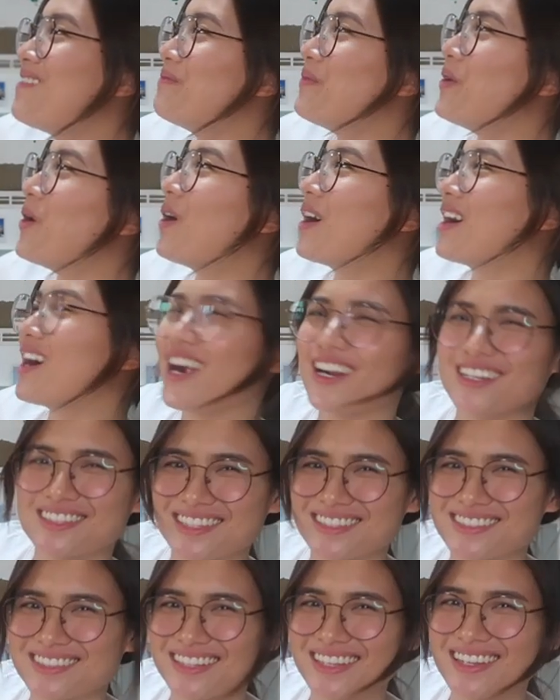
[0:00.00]
more
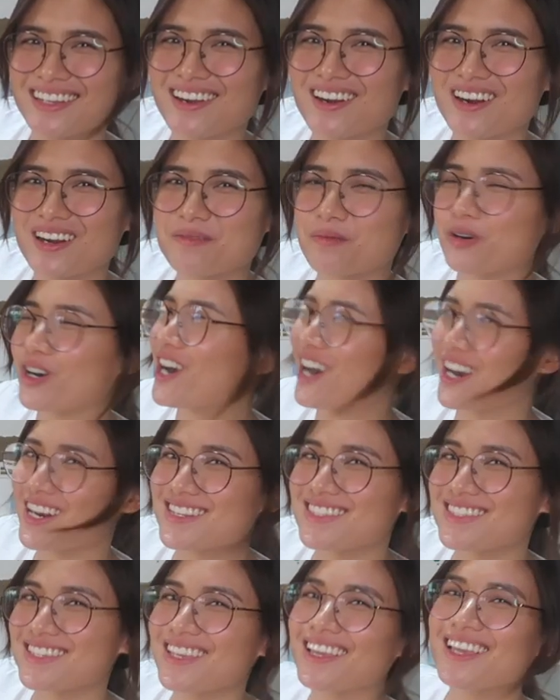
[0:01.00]
artistic or more
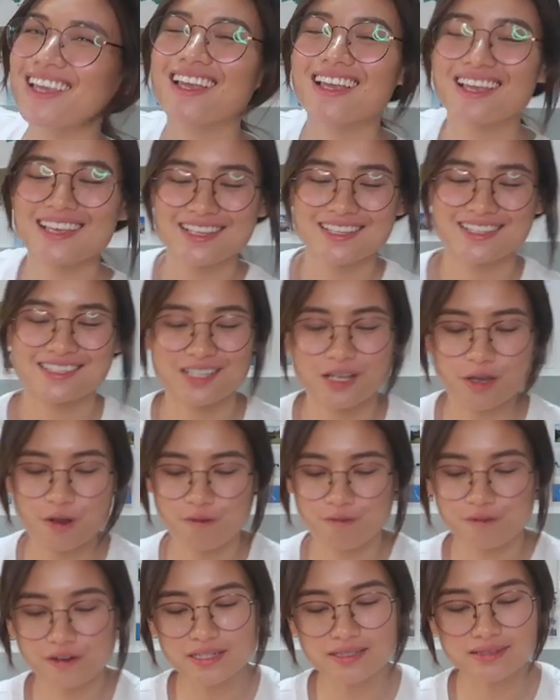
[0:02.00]
artsy.
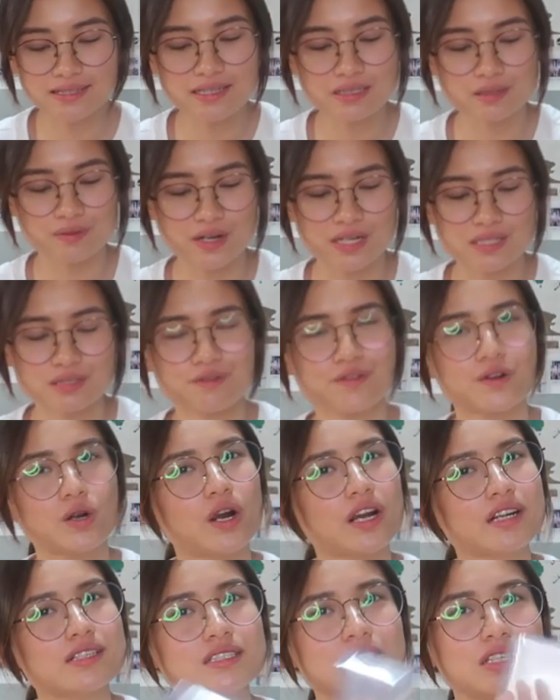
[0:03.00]
So first things first, of
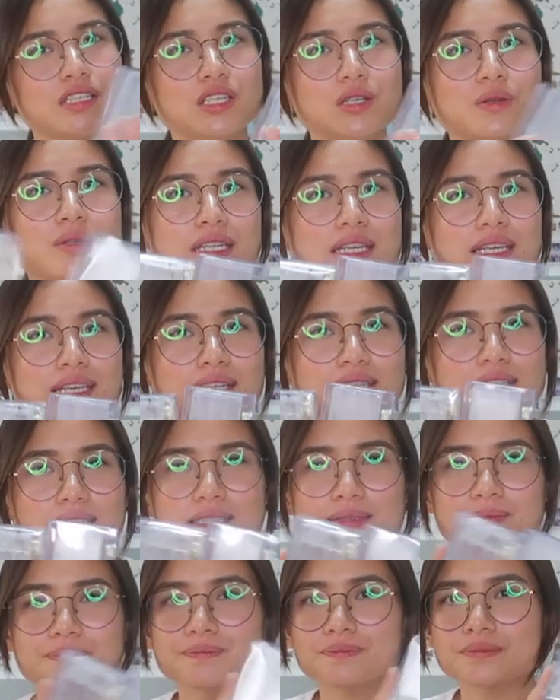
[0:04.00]
course, you need
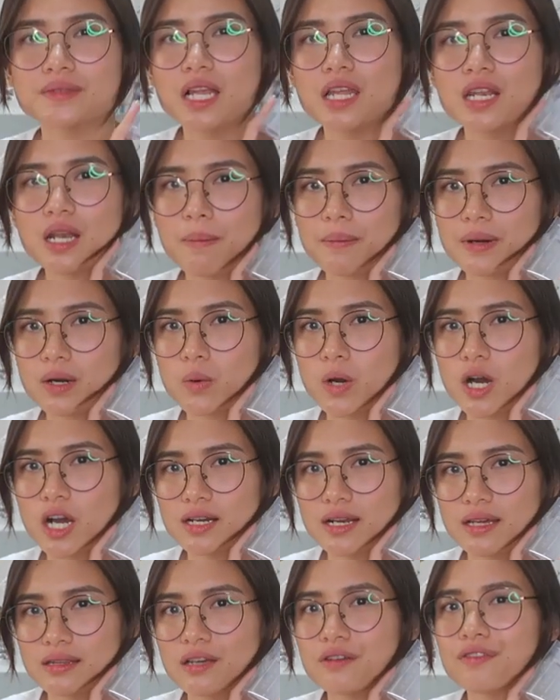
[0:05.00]
number
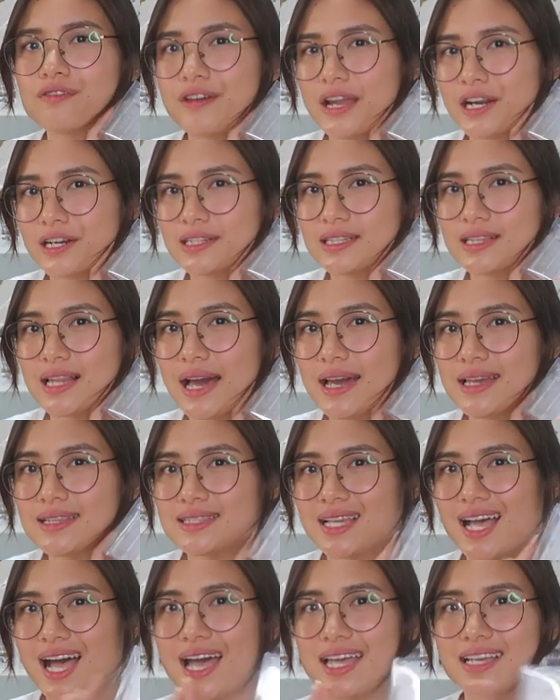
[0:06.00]
one, the fairy
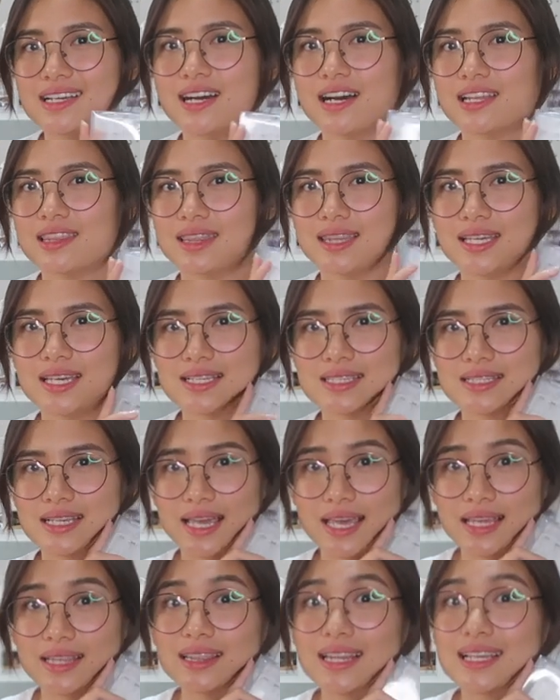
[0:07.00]
lights. I got this
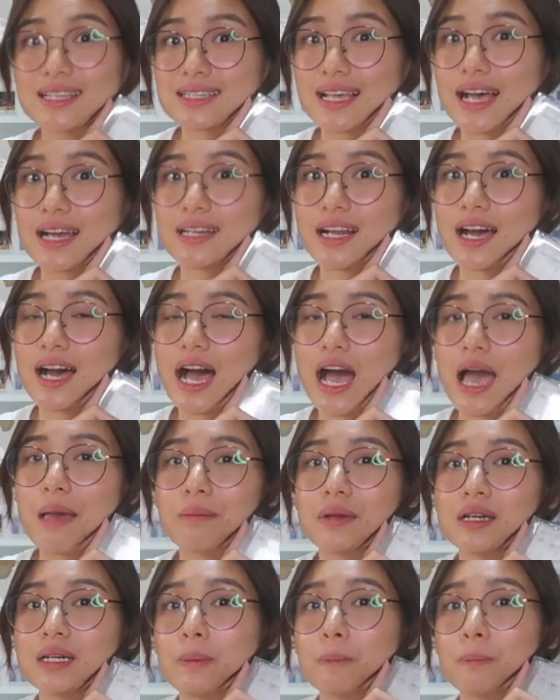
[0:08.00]
in Lazada.
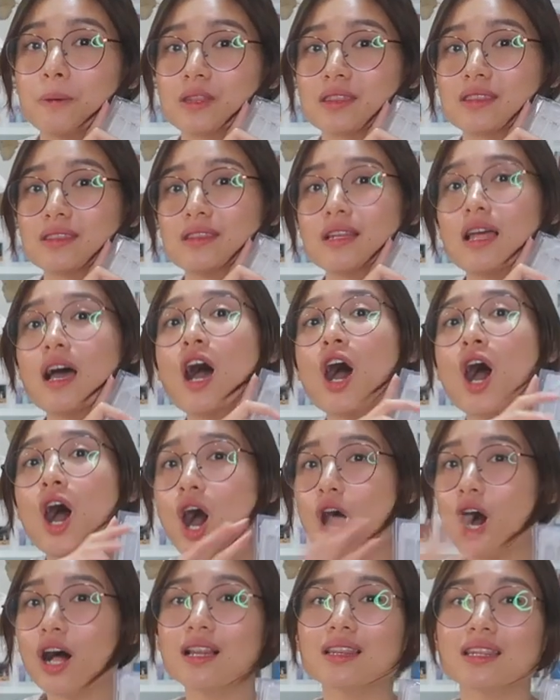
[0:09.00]
I'm gonna put
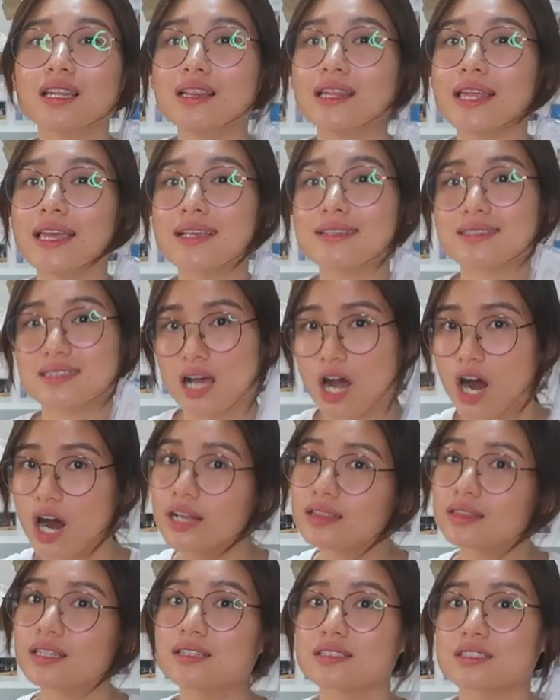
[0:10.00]
all the links
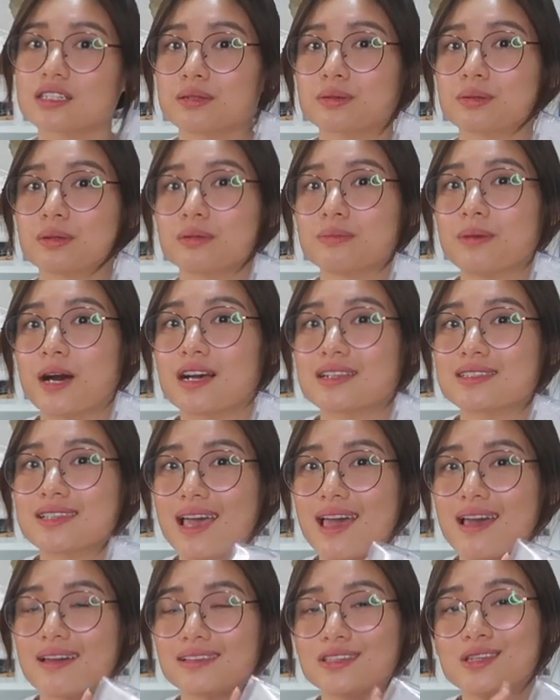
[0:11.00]
on the description box
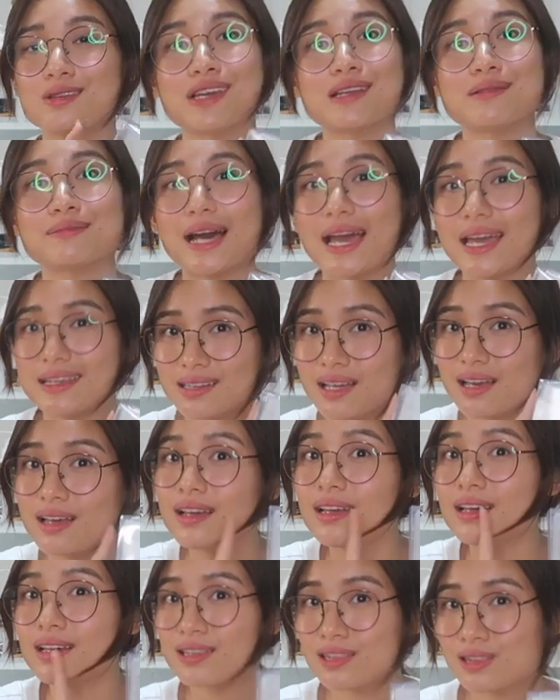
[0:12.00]
and you can buy it
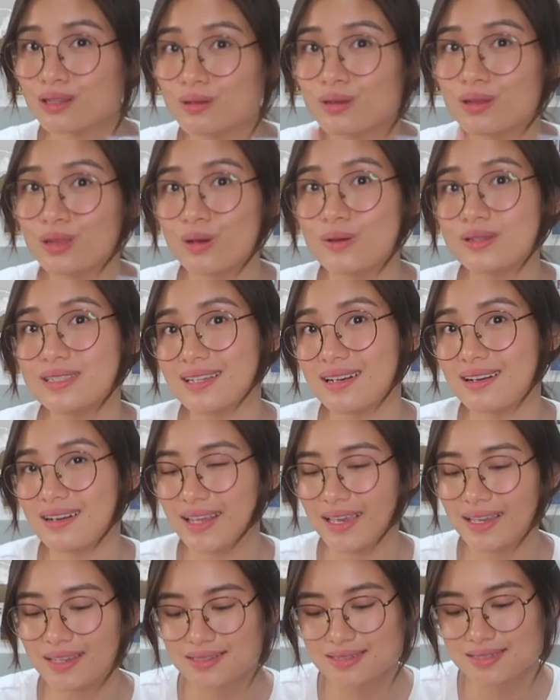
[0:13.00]
through those
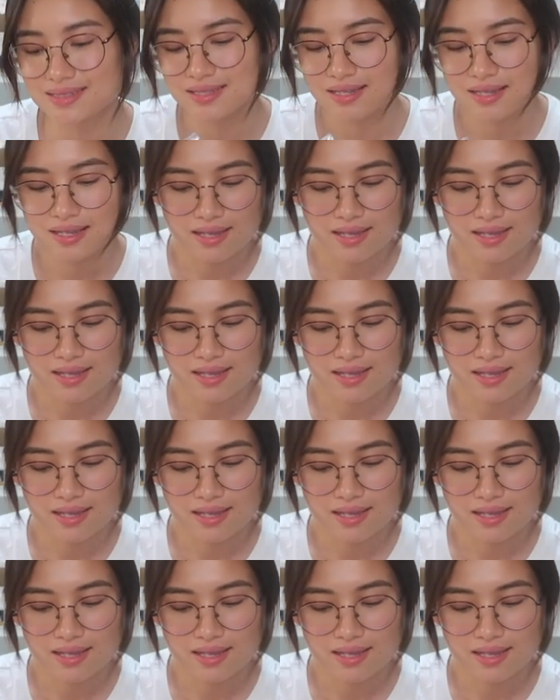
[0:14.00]
links.